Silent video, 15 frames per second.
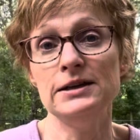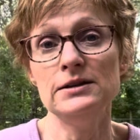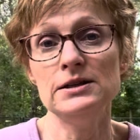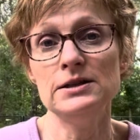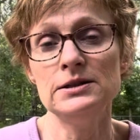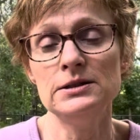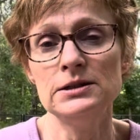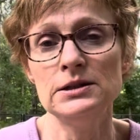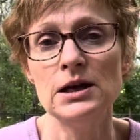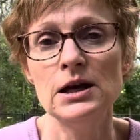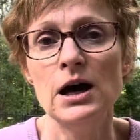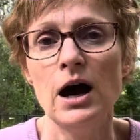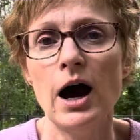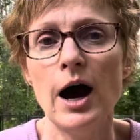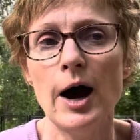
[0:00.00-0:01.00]
of these,
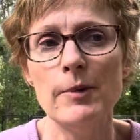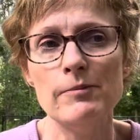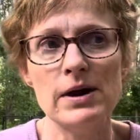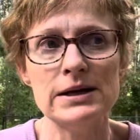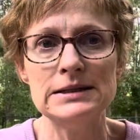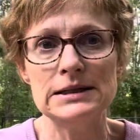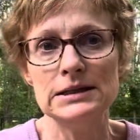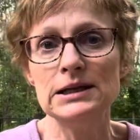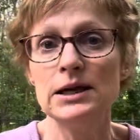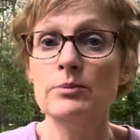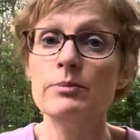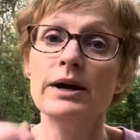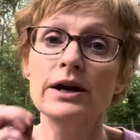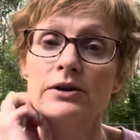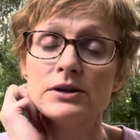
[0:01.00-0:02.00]
um, I did
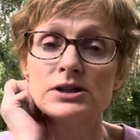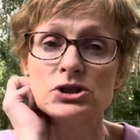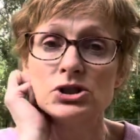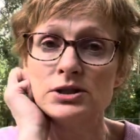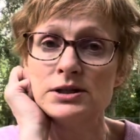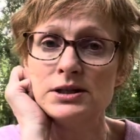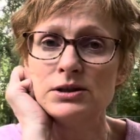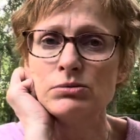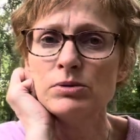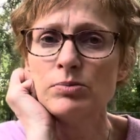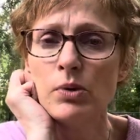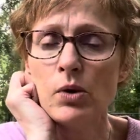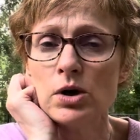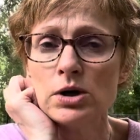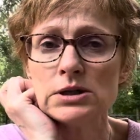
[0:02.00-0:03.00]
compare the GC
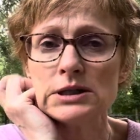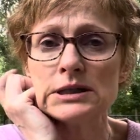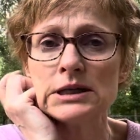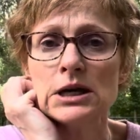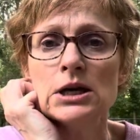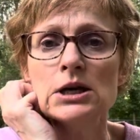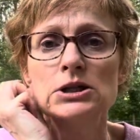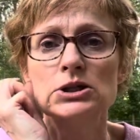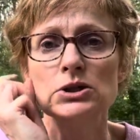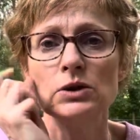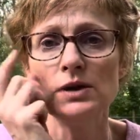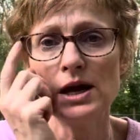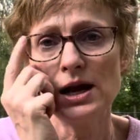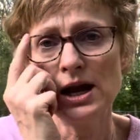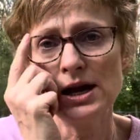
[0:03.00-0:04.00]
reports so
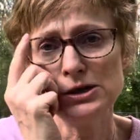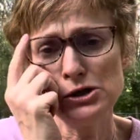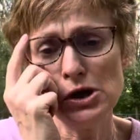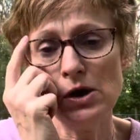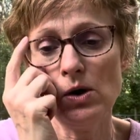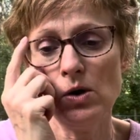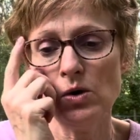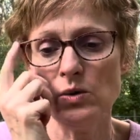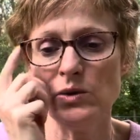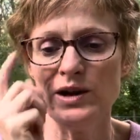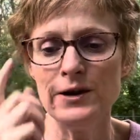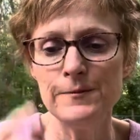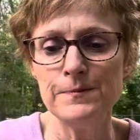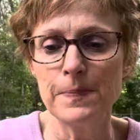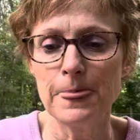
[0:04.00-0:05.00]
that I know
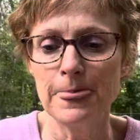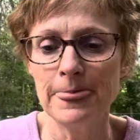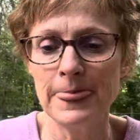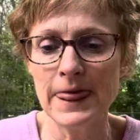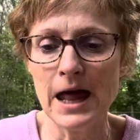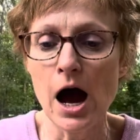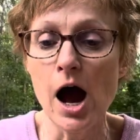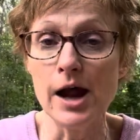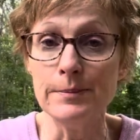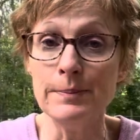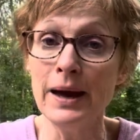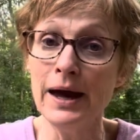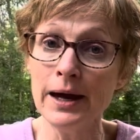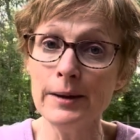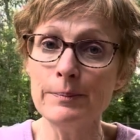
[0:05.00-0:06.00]
on
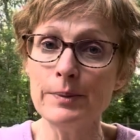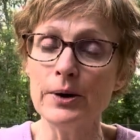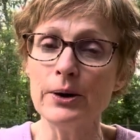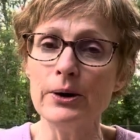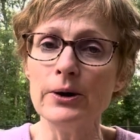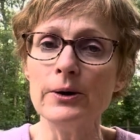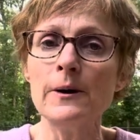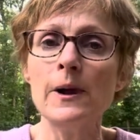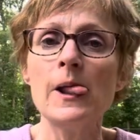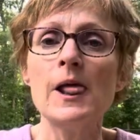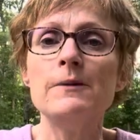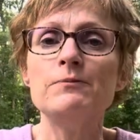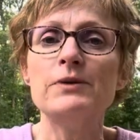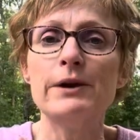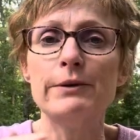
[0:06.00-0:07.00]
paper
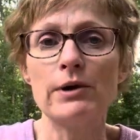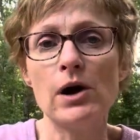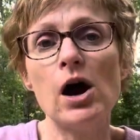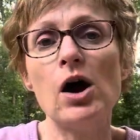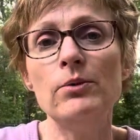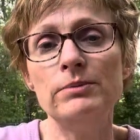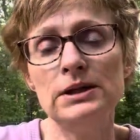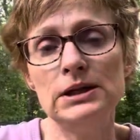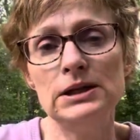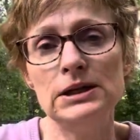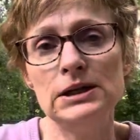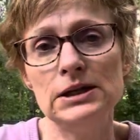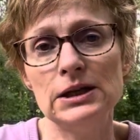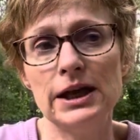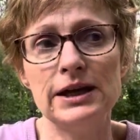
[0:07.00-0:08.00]
they were all
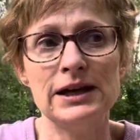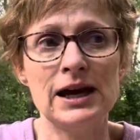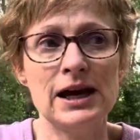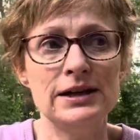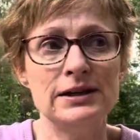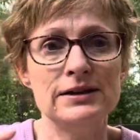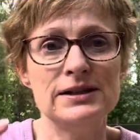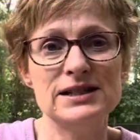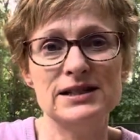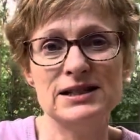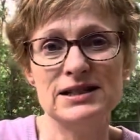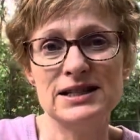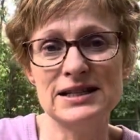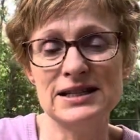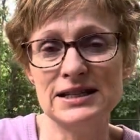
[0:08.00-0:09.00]
meeting like kind of the,
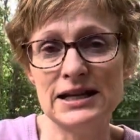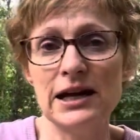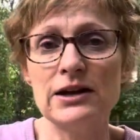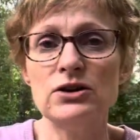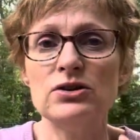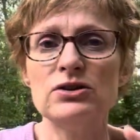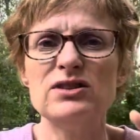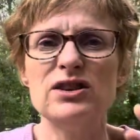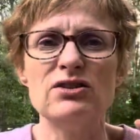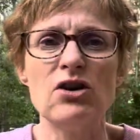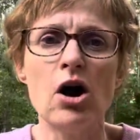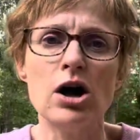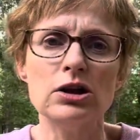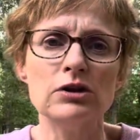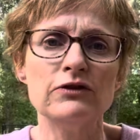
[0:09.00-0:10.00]
the standard. They're
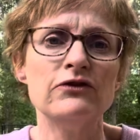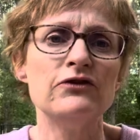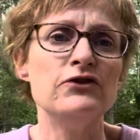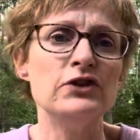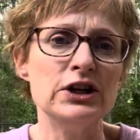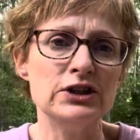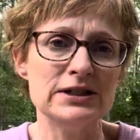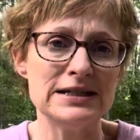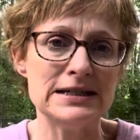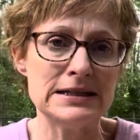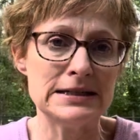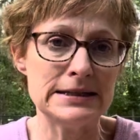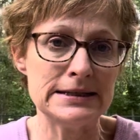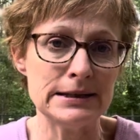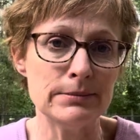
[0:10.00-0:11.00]
all very
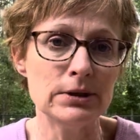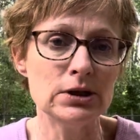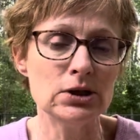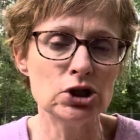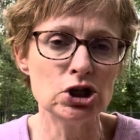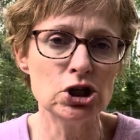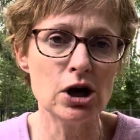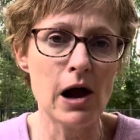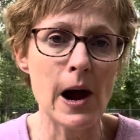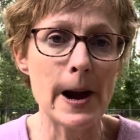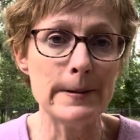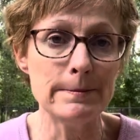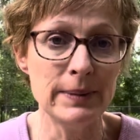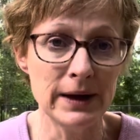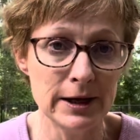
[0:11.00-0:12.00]
similar
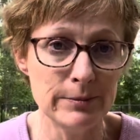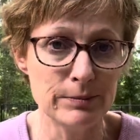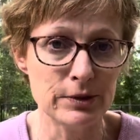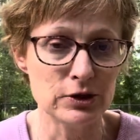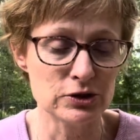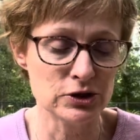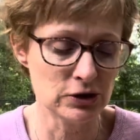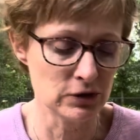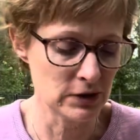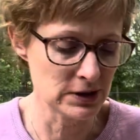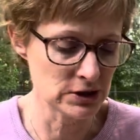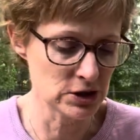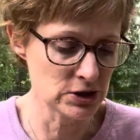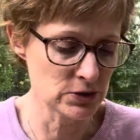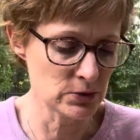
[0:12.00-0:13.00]
on paper. So
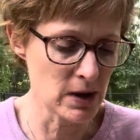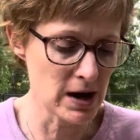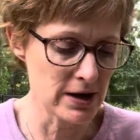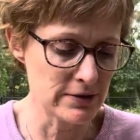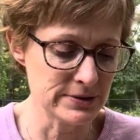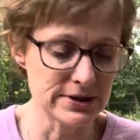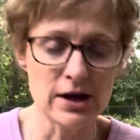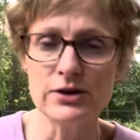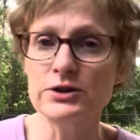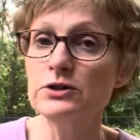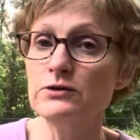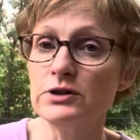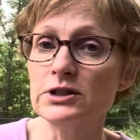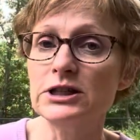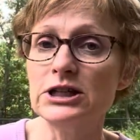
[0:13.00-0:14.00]
that's just why I was also
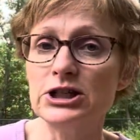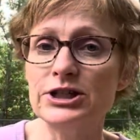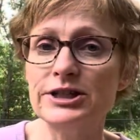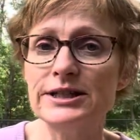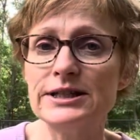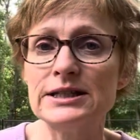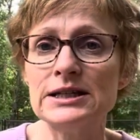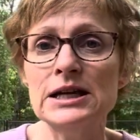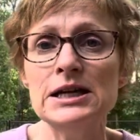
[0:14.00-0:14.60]
very curious